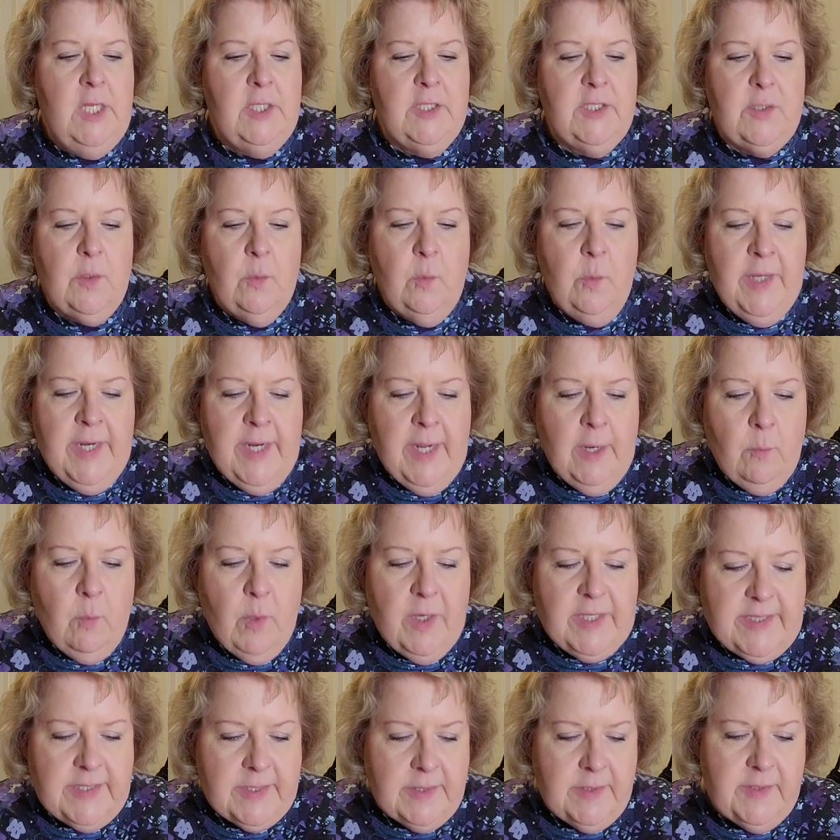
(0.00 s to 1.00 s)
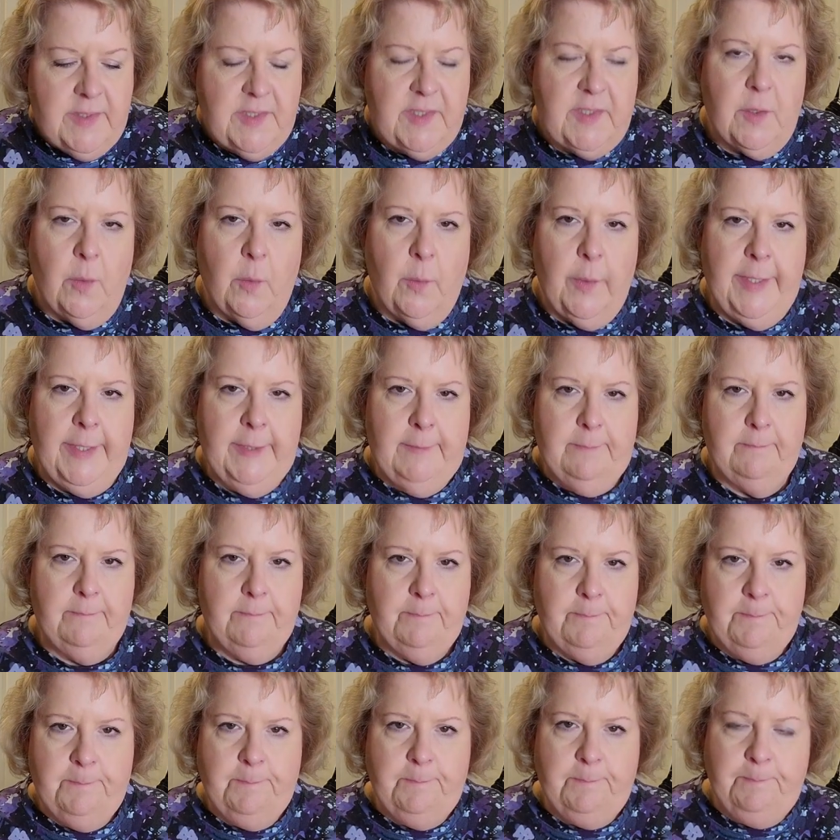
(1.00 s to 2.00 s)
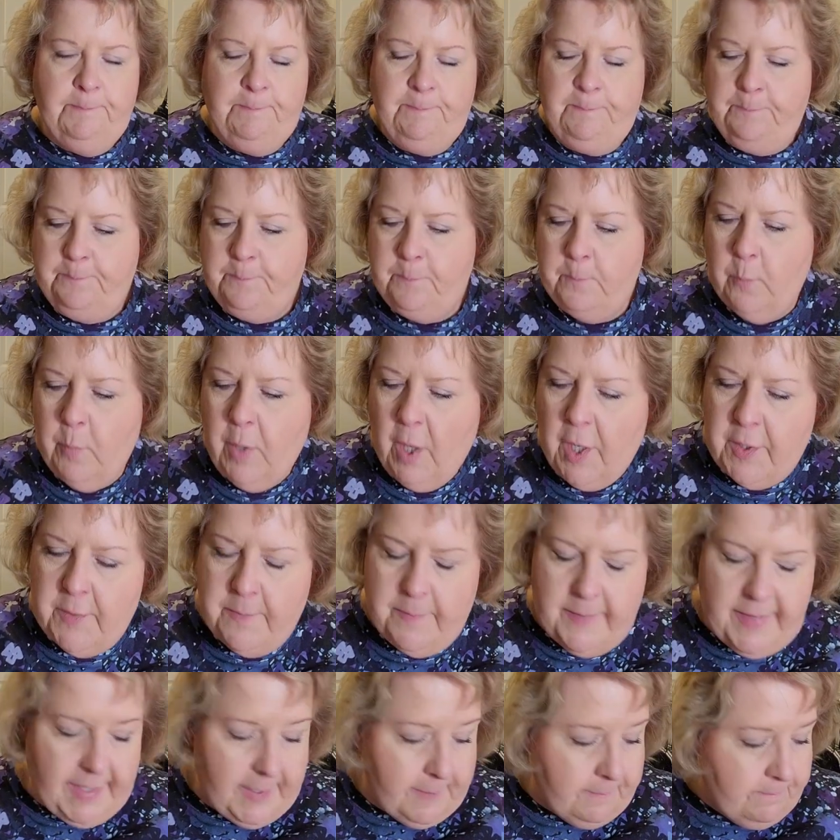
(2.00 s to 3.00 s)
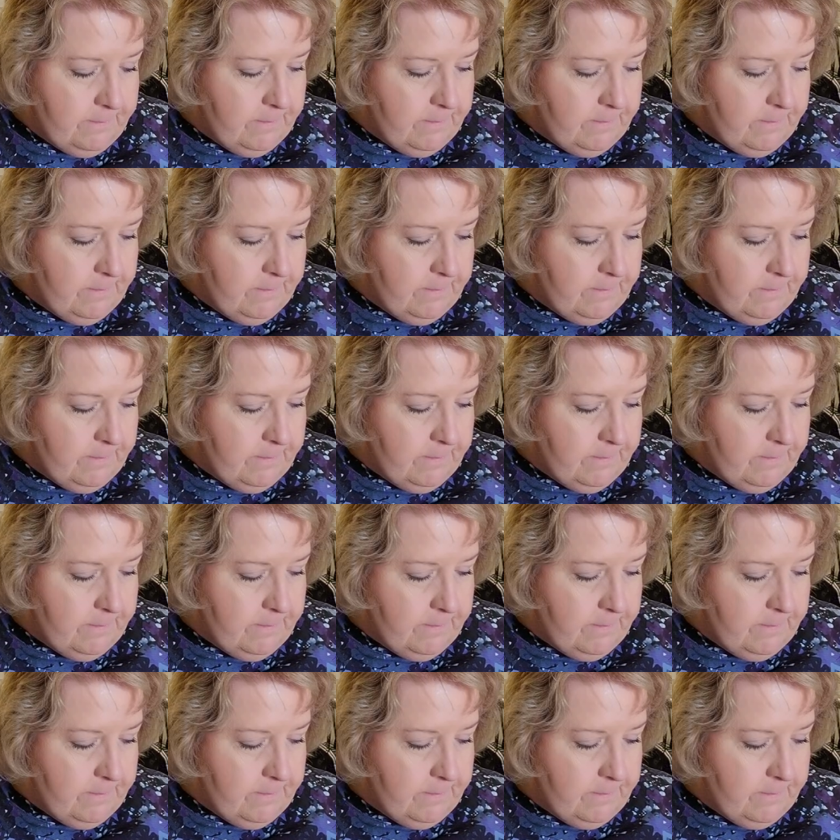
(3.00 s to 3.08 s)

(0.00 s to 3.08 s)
So when I wasn't sewing, pardon me,